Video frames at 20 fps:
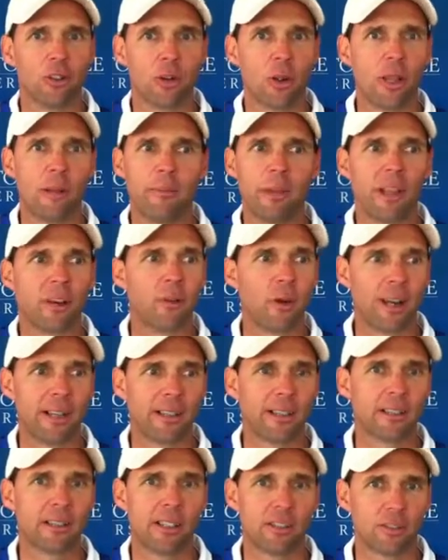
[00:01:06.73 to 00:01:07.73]
You know, he made
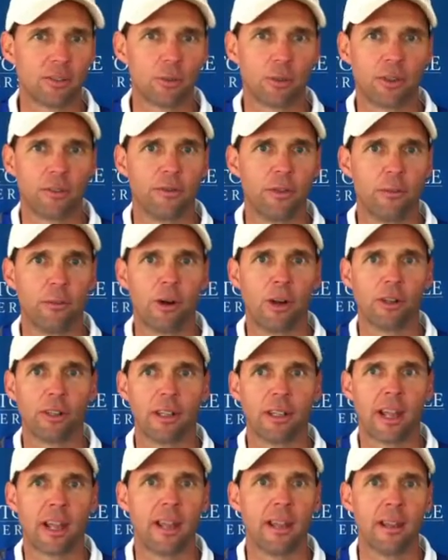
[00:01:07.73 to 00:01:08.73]
great decisions with the football
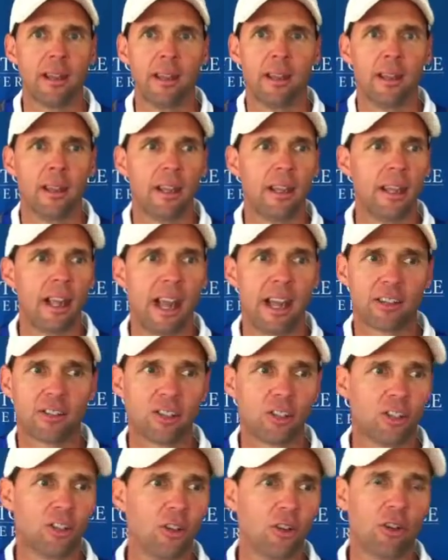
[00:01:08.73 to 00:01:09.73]
today. He
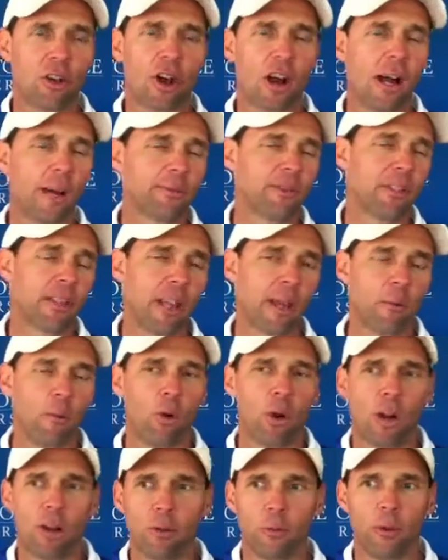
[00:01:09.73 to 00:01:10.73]
executed our option game
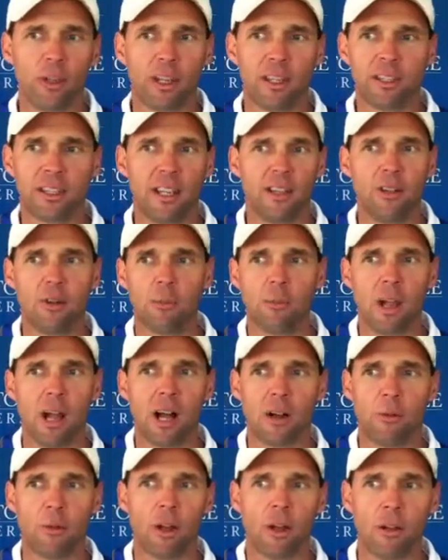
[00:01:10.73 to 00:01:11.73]
well, and we continue to
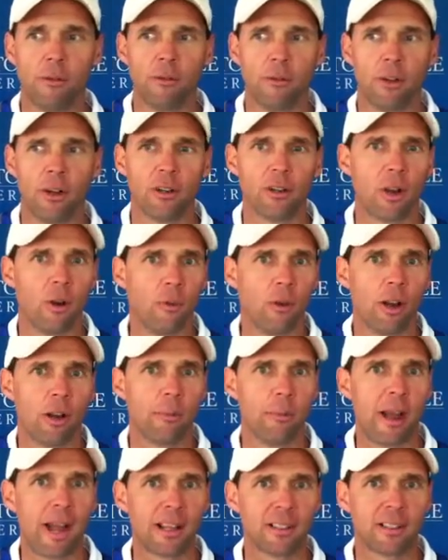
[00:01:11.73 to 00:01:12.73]
block well up front, and our
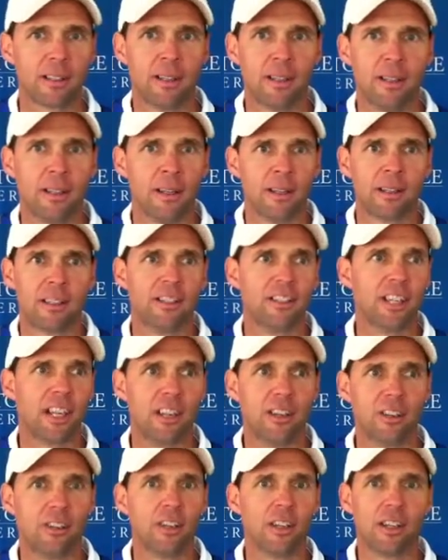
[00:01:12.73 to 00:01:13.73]
running backs
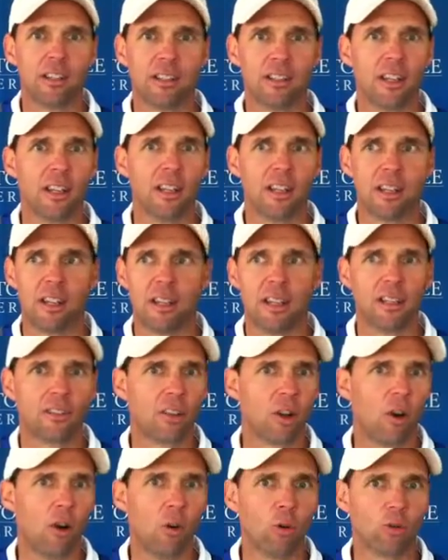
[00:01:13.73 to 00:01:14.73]
continue to, to
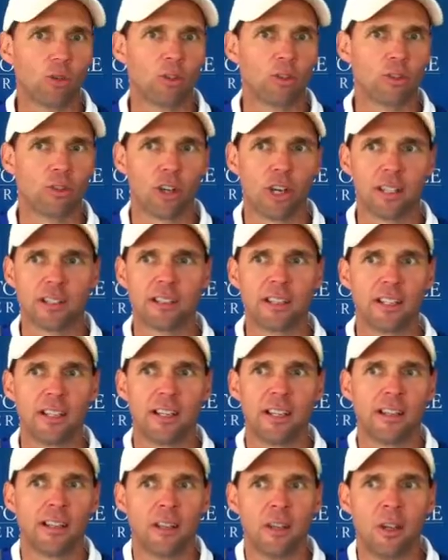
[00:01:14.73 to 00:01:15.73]
hit the holes and trust
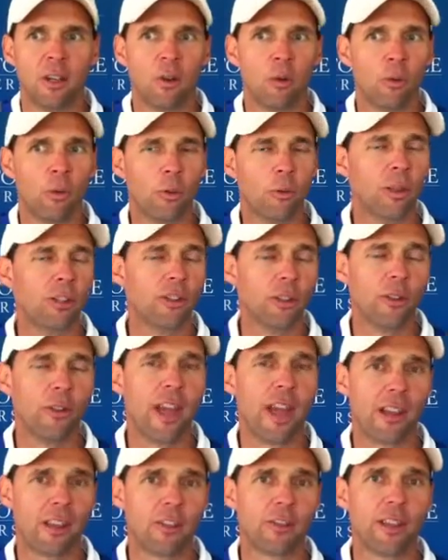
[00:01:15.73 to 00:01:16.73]
it. And when we do
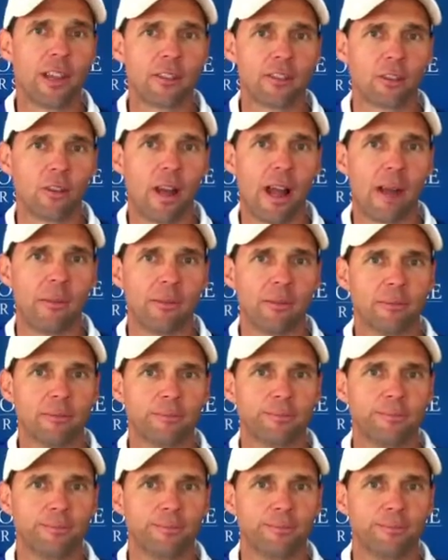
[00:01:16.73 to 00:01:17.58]
that, good things are going to happen.